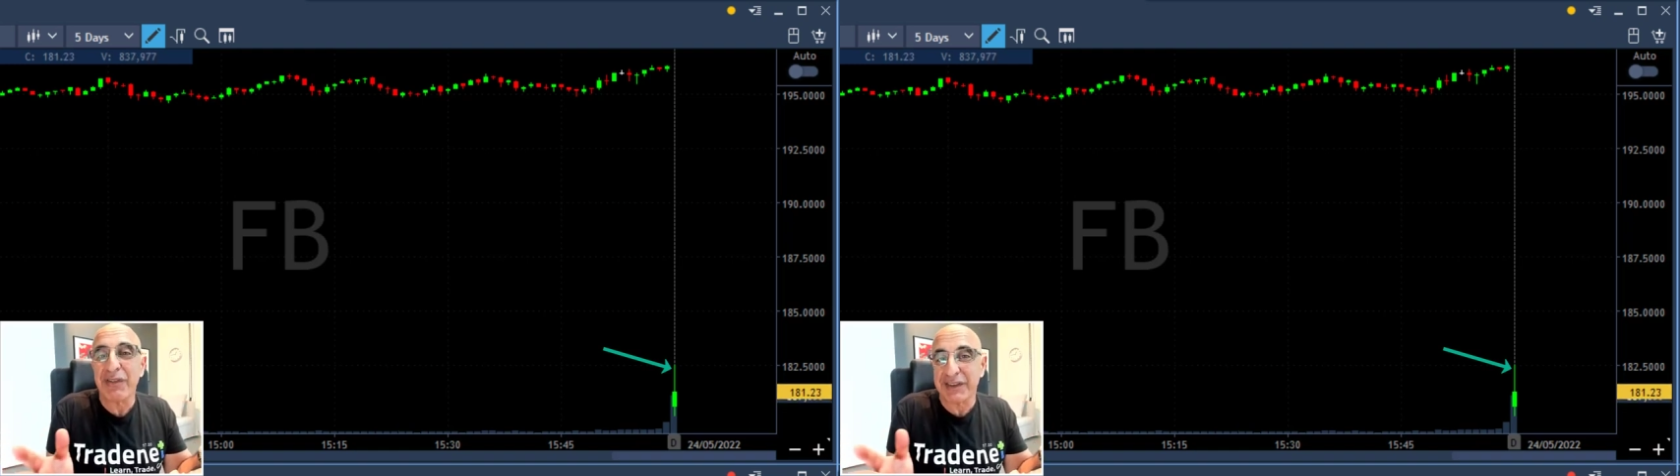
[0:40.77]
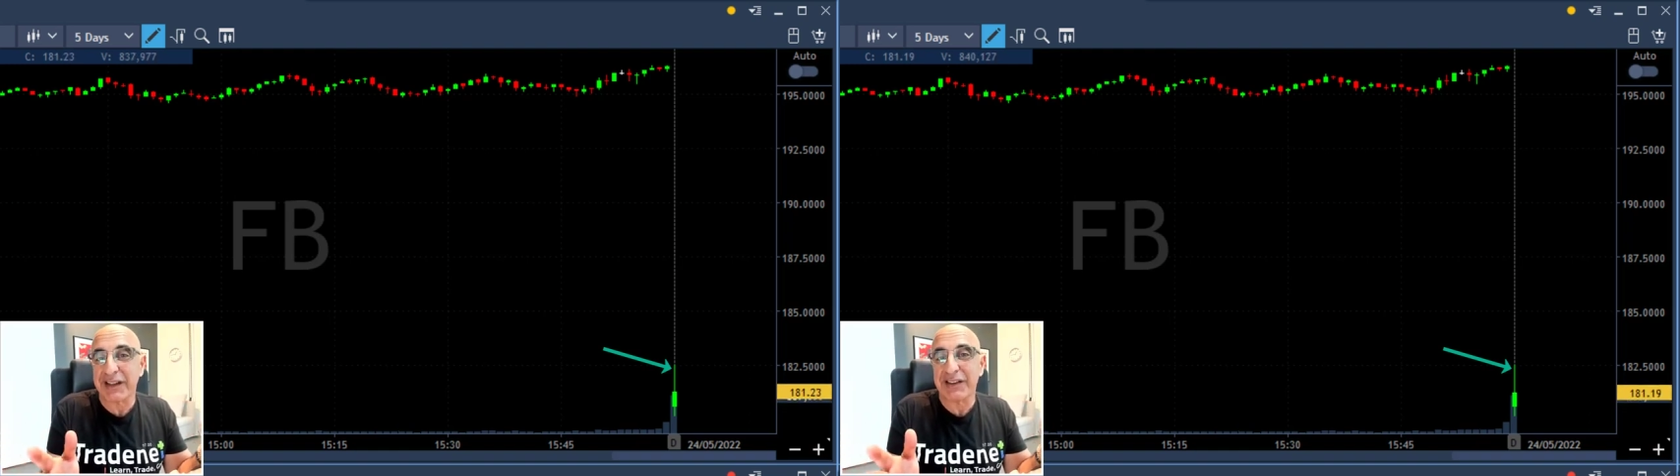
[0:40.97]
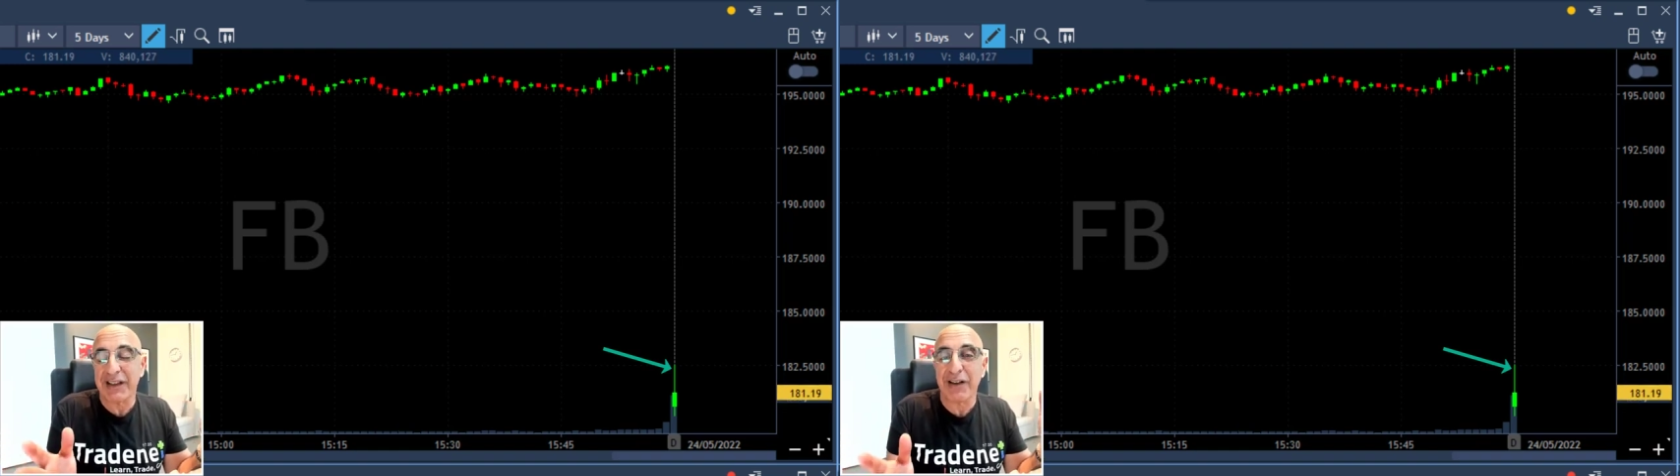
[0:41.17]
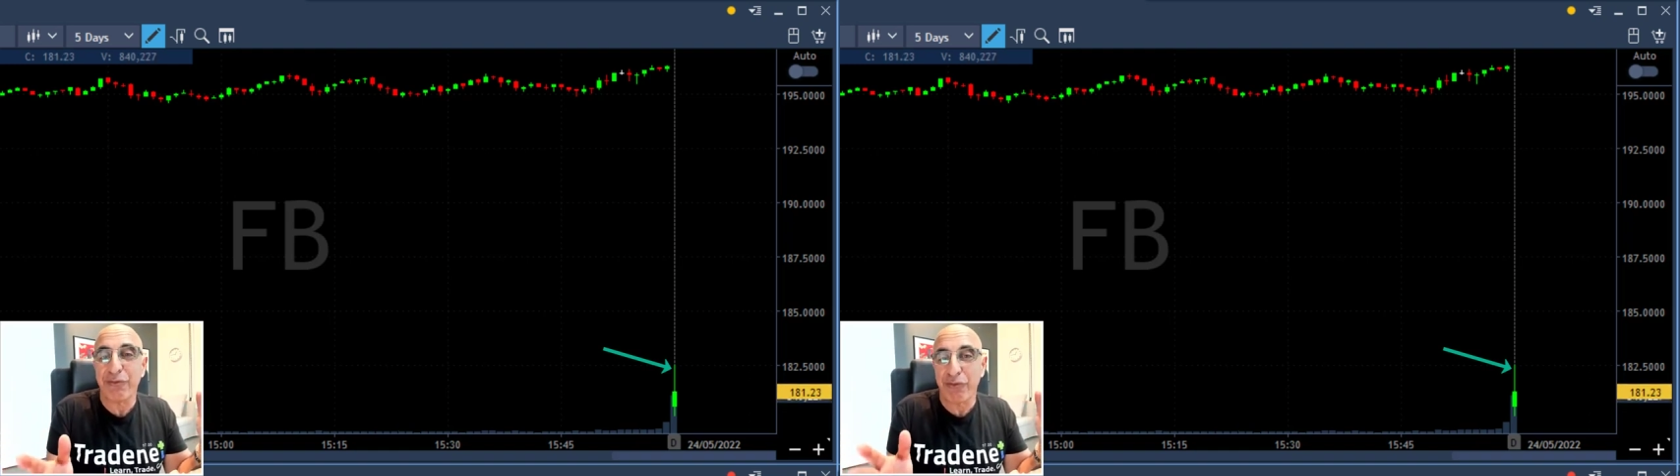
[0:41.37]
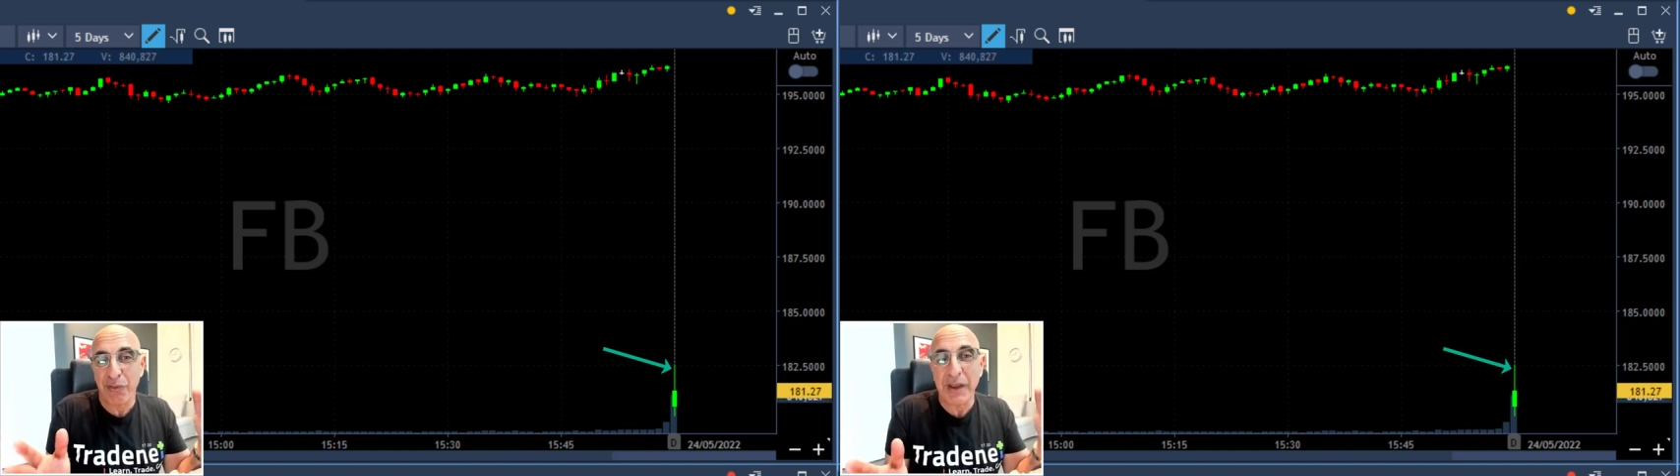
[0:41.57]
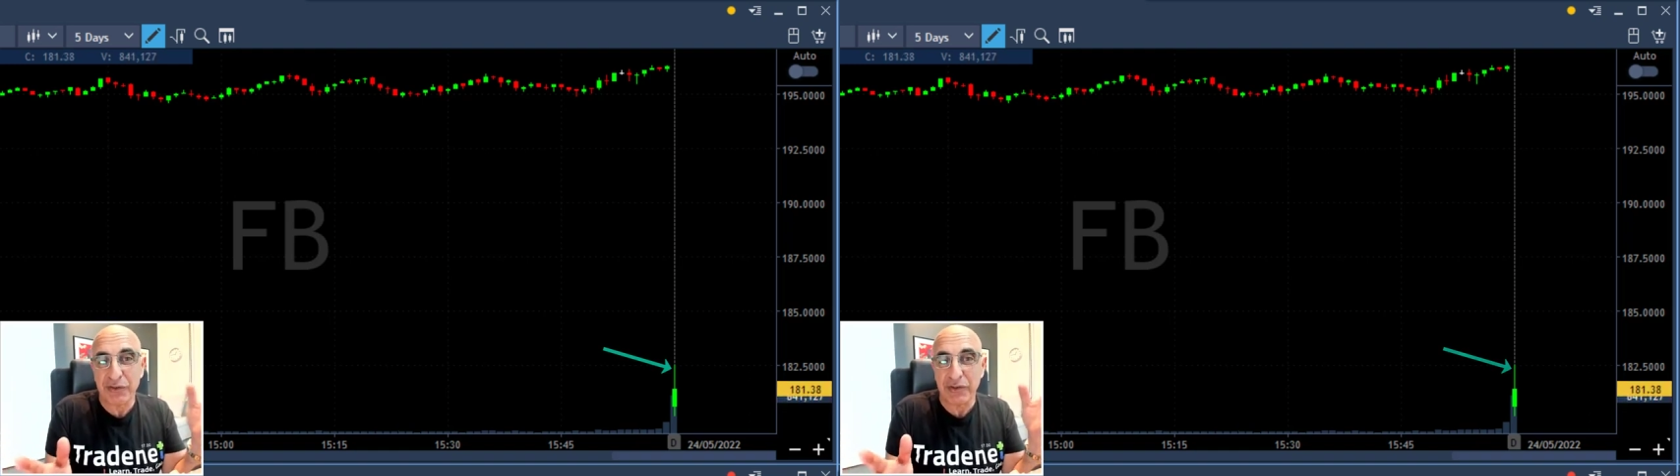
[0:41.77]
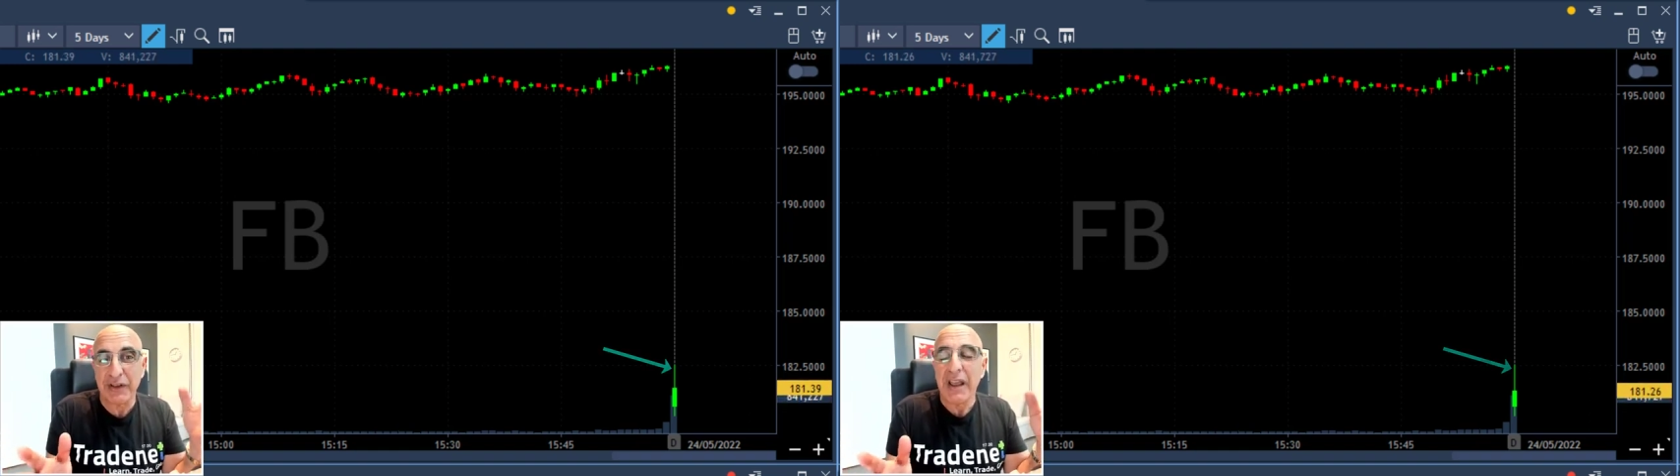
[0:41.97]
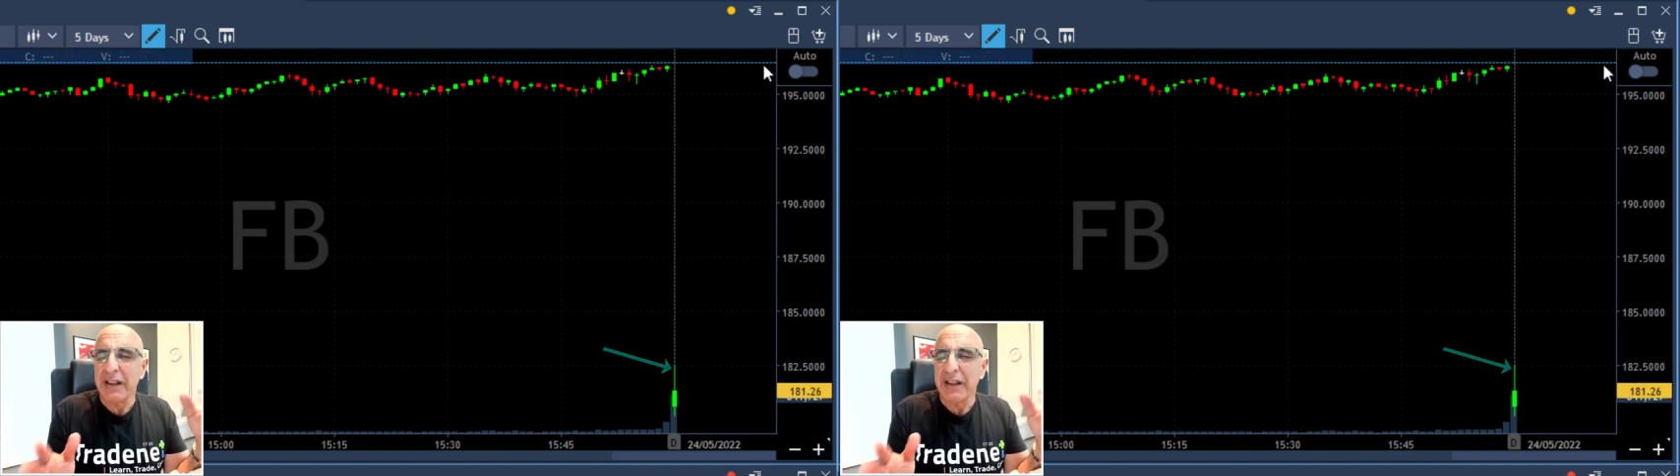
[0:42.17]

a technical formation.